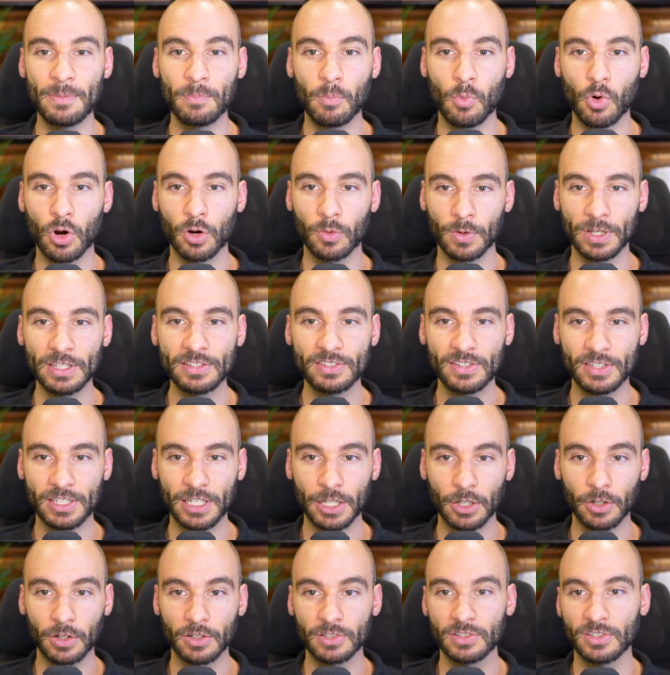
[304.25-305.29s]
in more recent
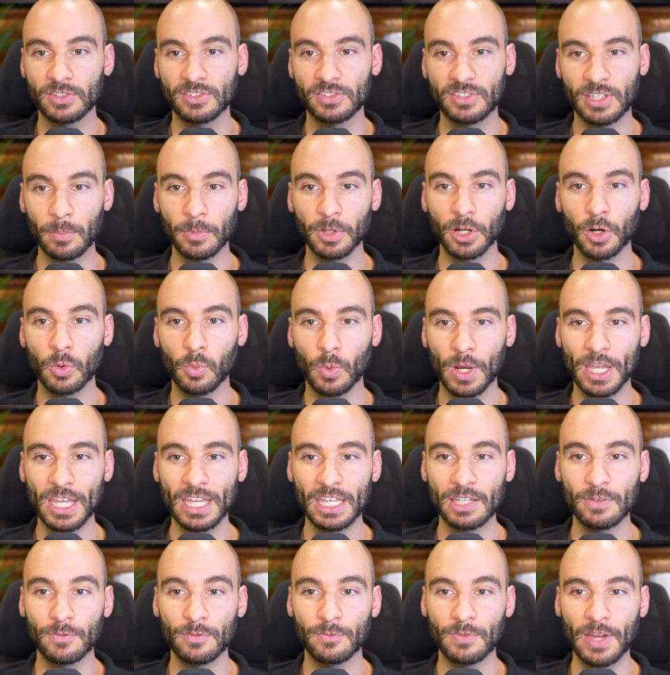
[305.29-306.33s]
years, similar
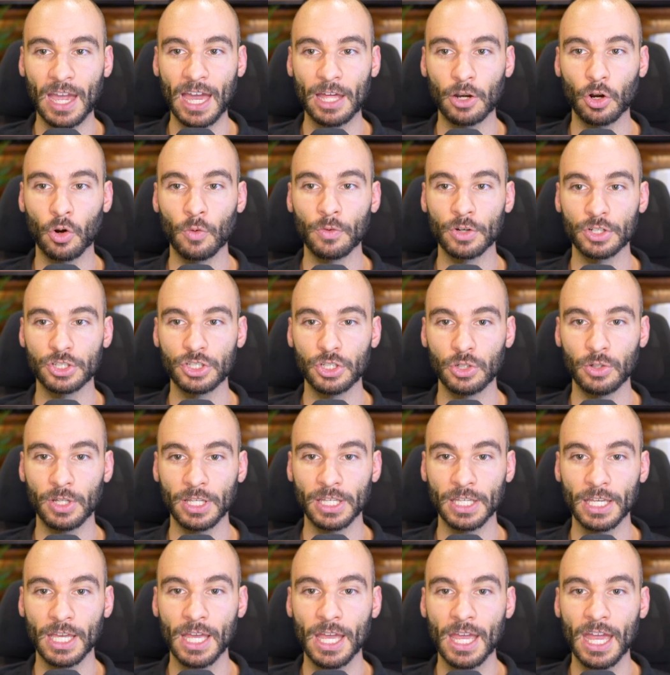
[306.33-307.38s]
weight and fat
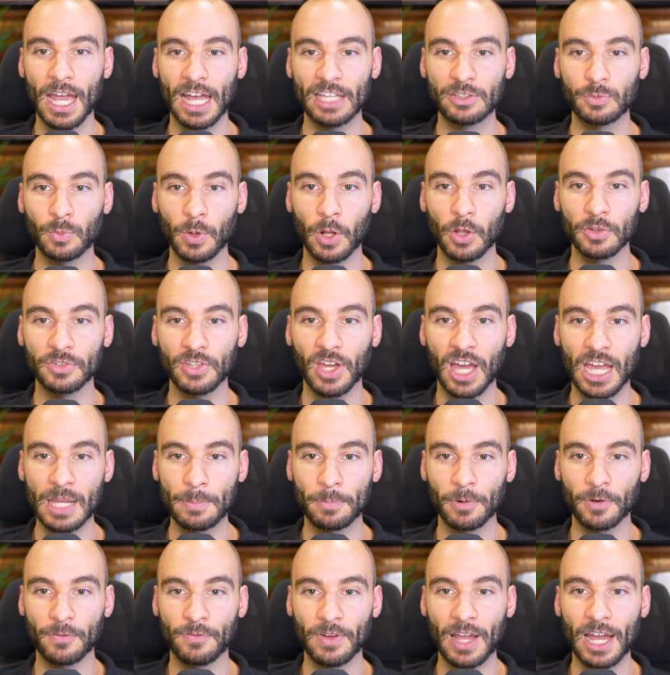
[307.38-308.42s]
overshooting, as well as
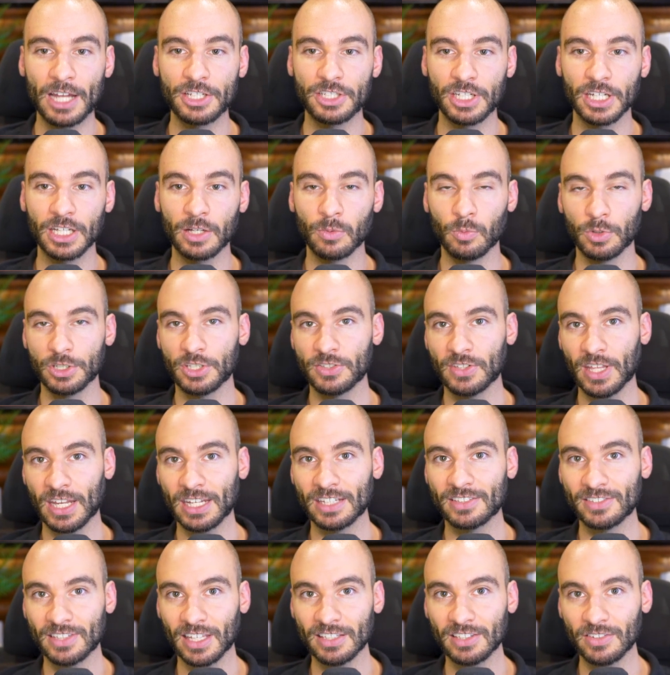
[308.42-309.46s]
hyperphagic, which is that
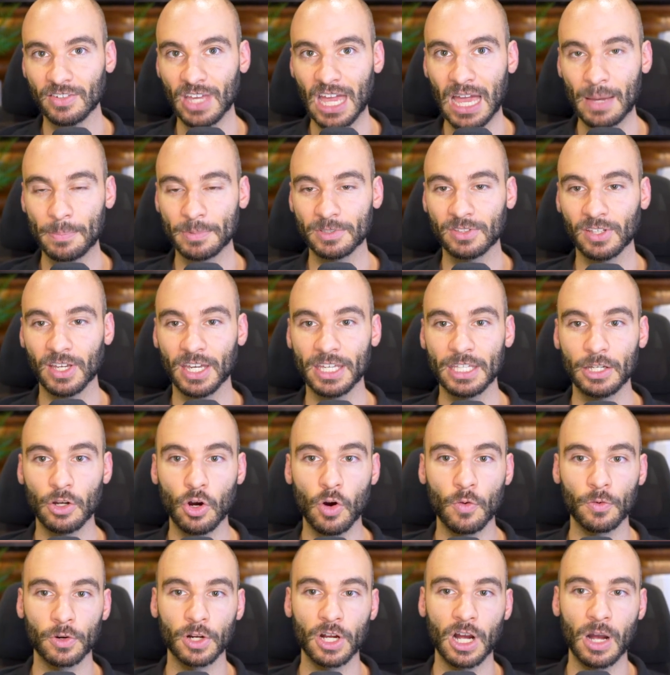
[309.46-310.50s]
excessive appetite,
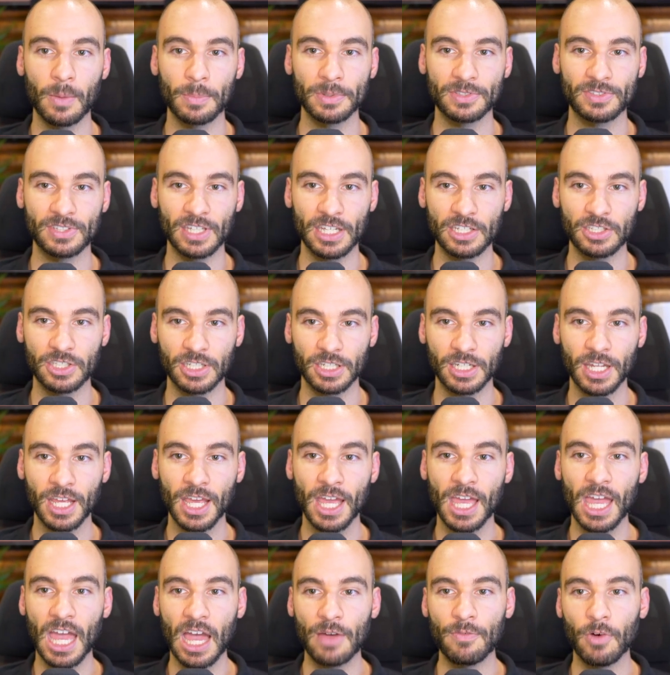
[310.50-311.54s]
overcompensation,
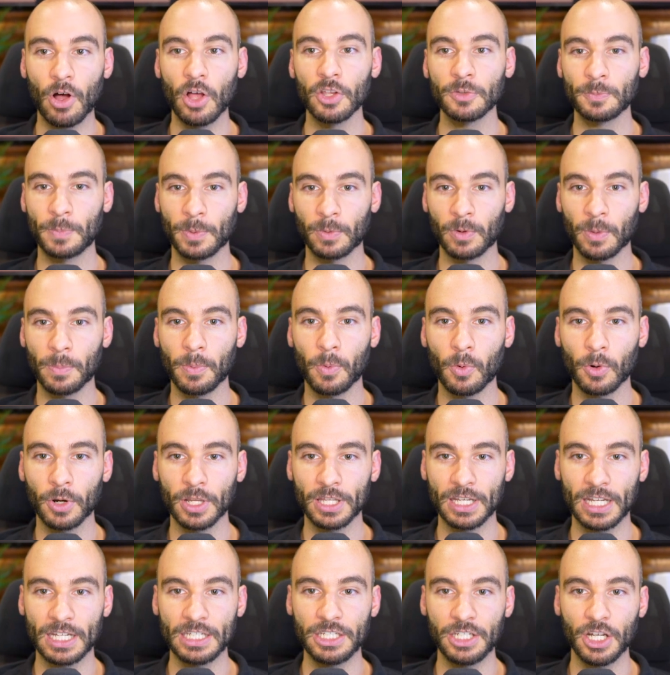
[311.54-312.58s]
have also been
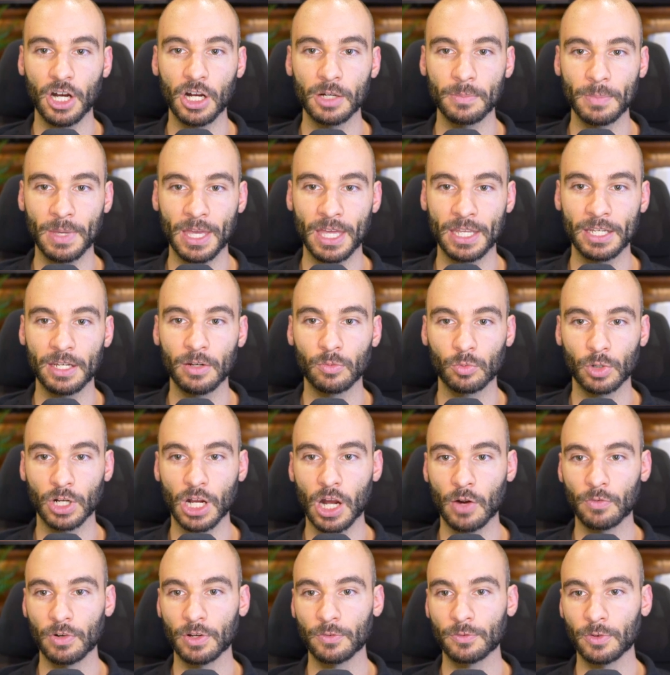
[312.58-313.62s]
reported in young men
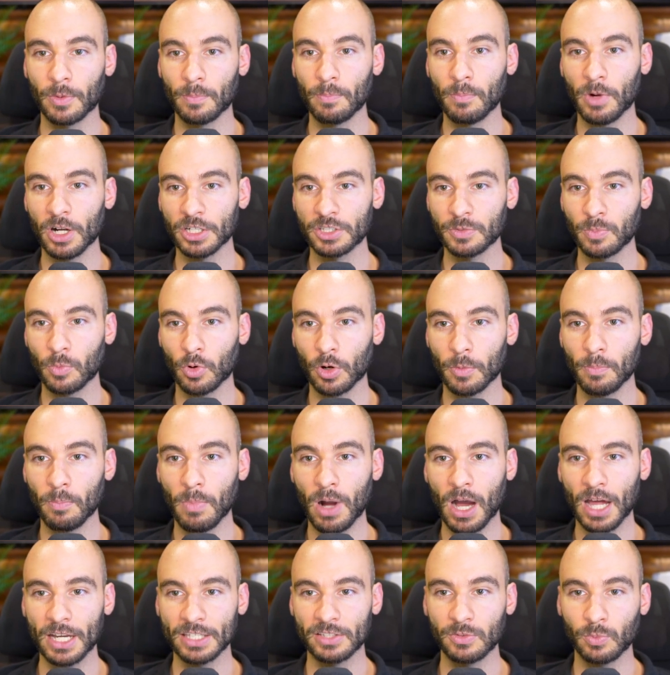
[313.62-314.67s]
recovering from much more
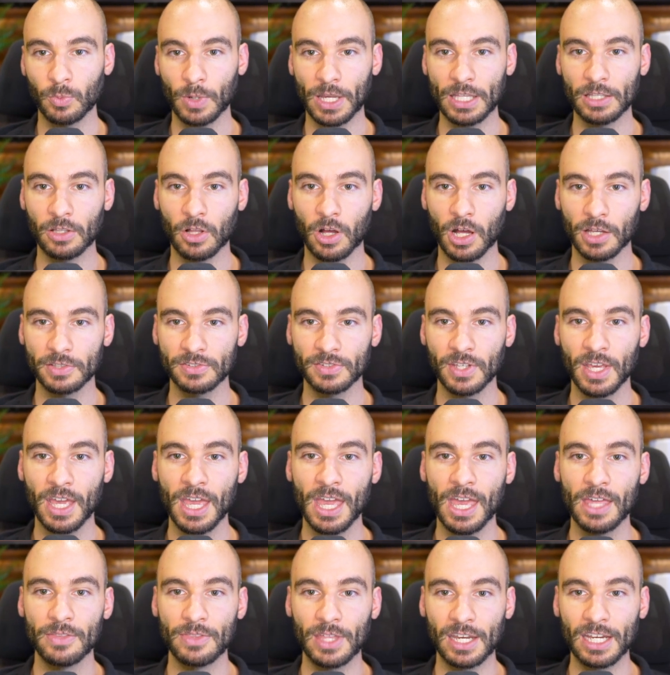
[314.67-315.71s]
modest weight loss
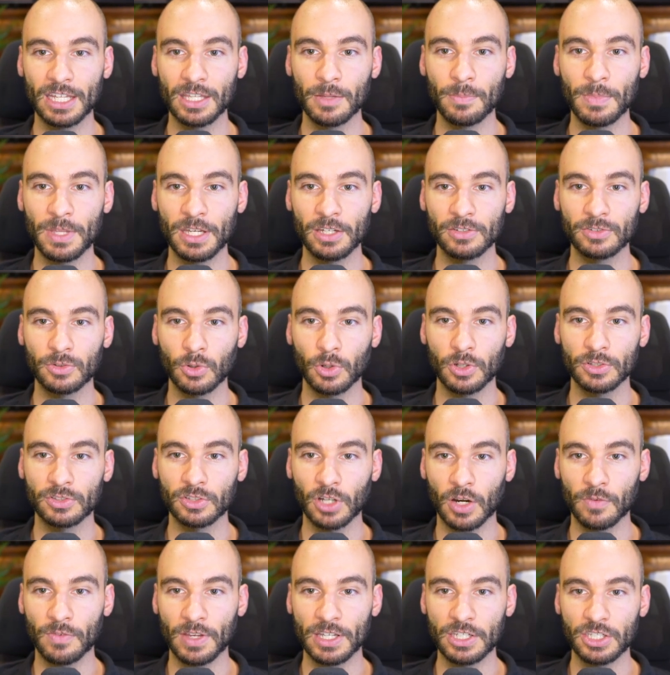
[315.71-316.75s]
than in the Minnesota
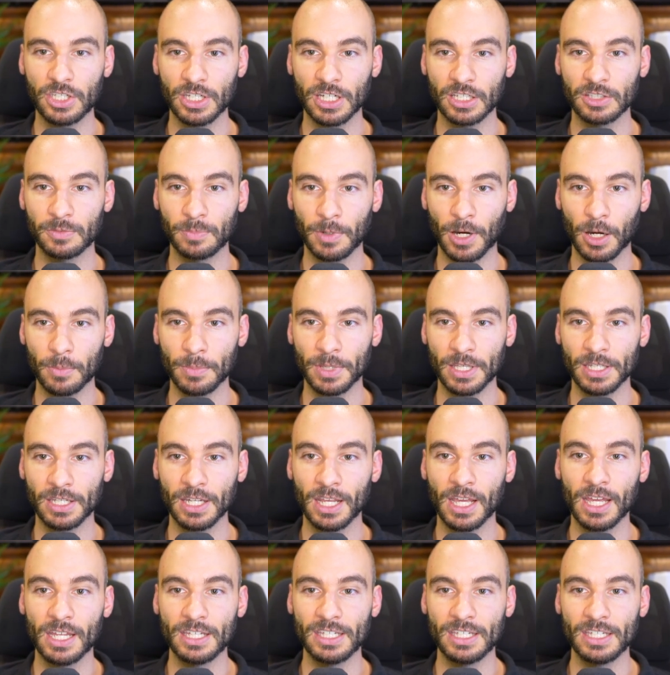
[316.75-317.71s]
Starvation Experiment.